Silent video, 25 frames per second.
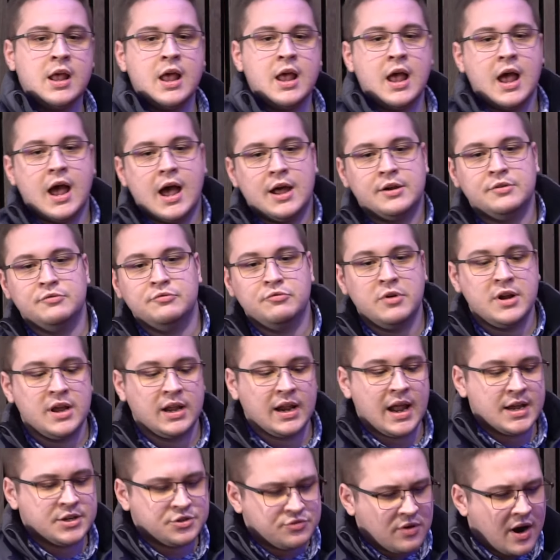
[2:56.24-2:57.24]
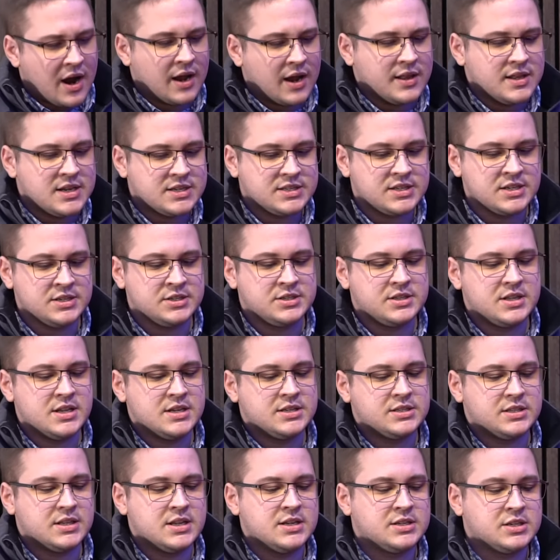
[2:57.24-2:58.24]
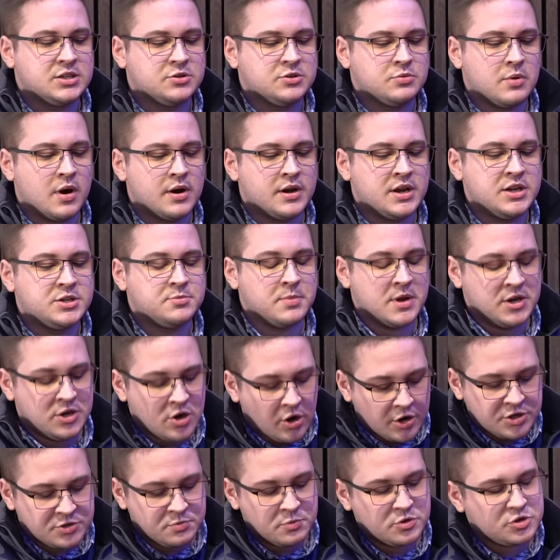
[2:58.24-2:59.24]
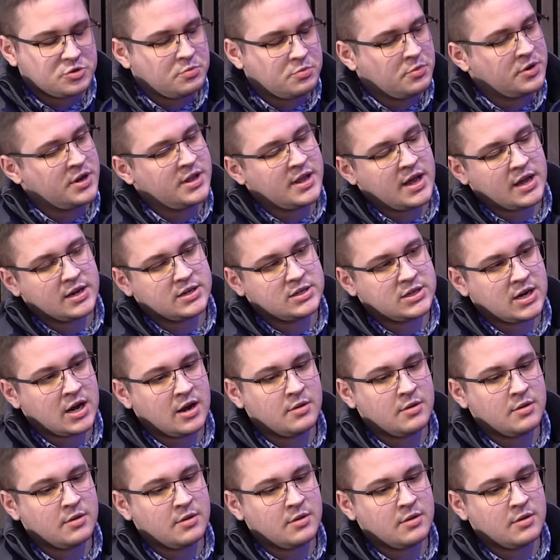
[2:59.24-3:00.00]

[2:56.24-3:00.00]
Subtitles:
and realised, right, this is where I need to be. Not as much money that time,